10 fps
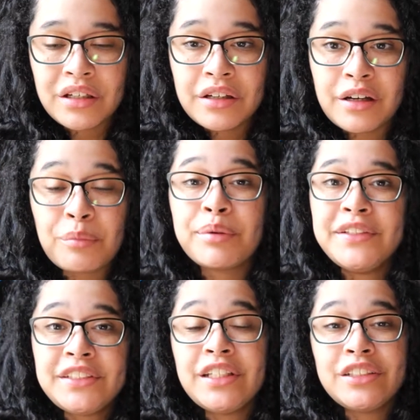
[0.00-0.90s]

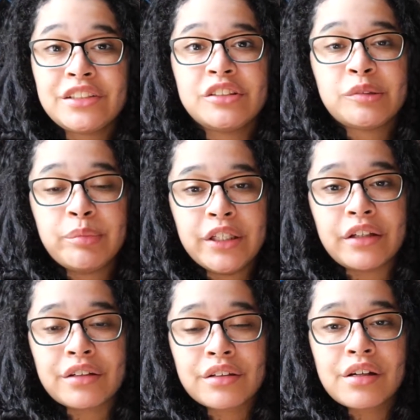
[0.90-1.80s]
appreciation's big,
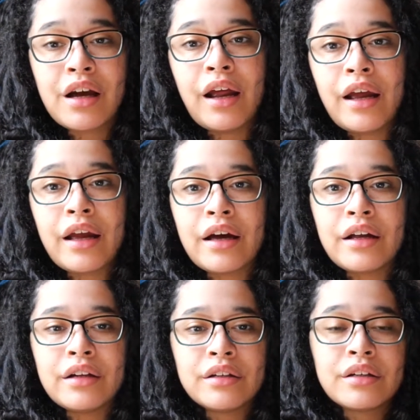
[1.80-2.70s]

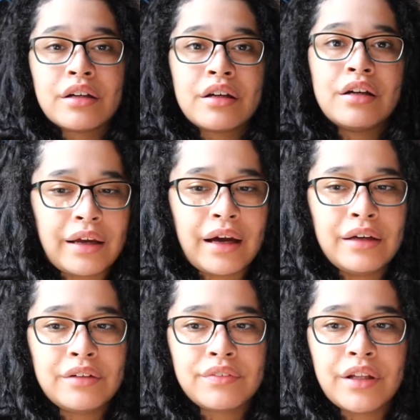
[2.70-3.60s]
and I kind
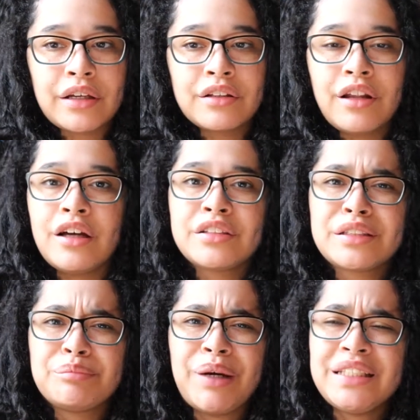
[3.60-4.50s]
of lost
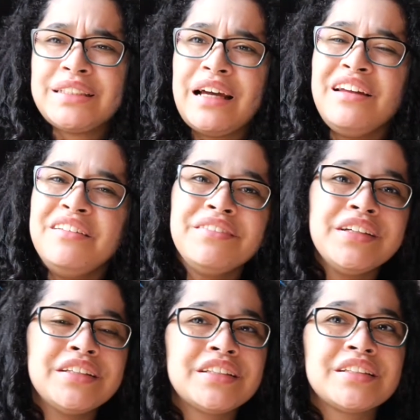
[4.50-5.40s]
my sight of
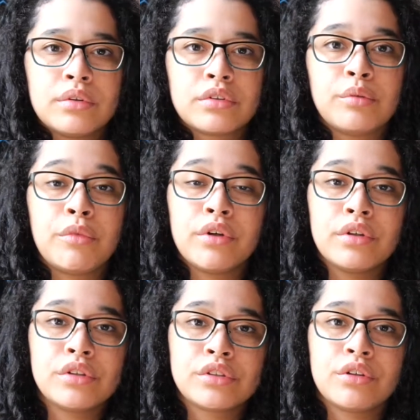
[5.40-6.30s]
it. So moral of
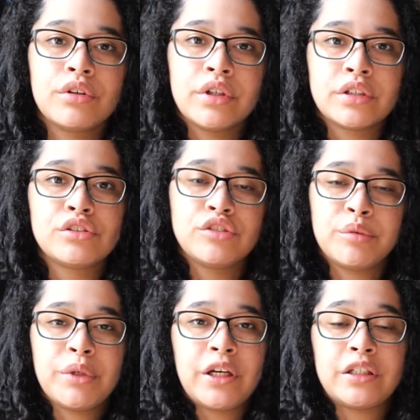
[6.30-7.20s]
the story is,
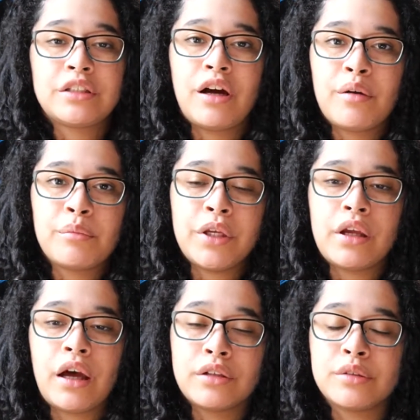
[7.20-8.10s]
streaming has taught me
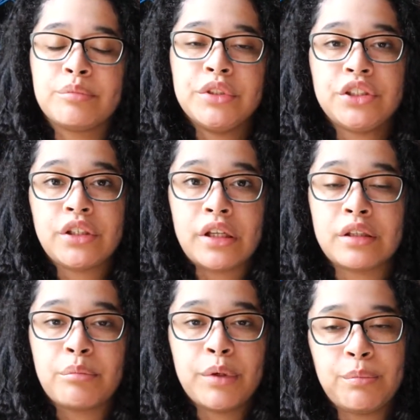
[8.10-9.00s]
how to appreciate
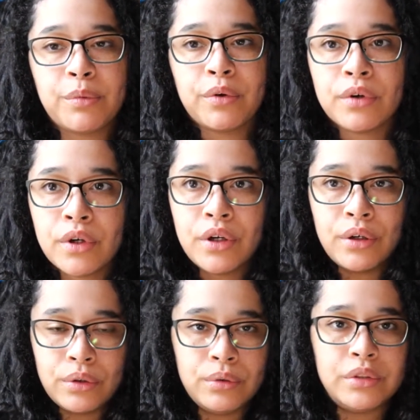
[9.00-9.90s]
the people
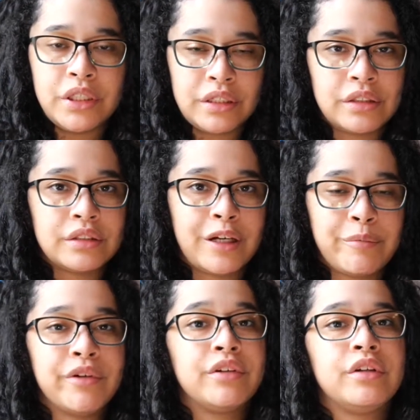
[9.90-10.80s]
who take the time
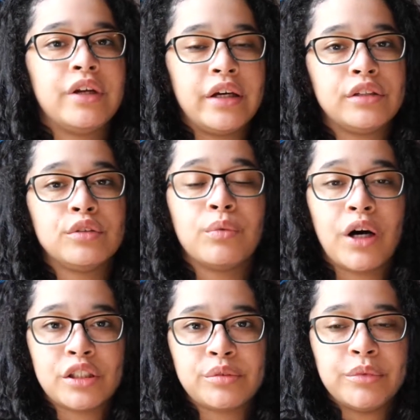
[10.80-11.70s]
out of their day to
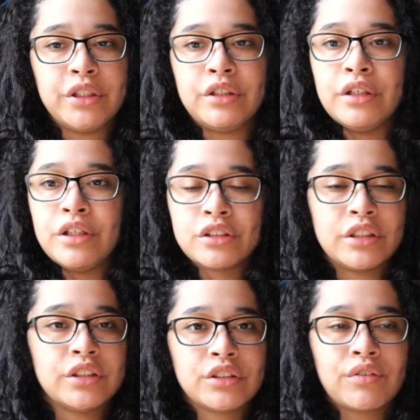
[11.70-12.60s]
watch me, to
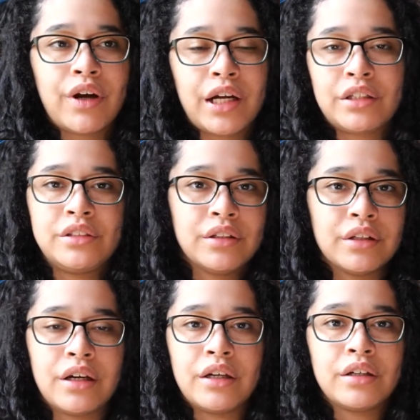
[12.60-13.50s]
interact, to
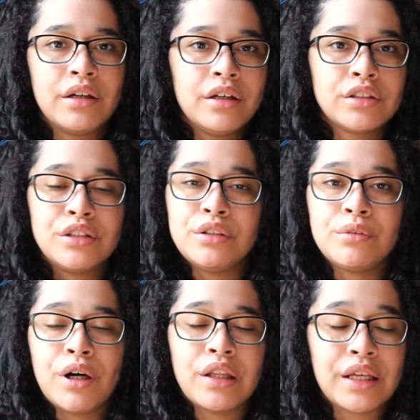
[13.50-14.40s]
like, to do
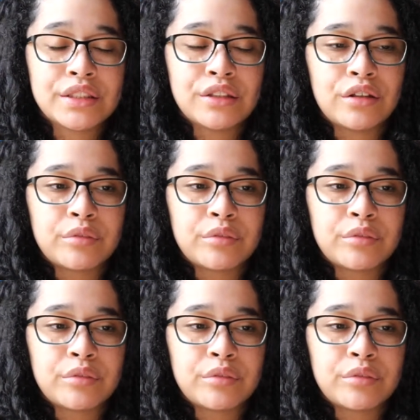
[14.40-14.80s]
all that stuff,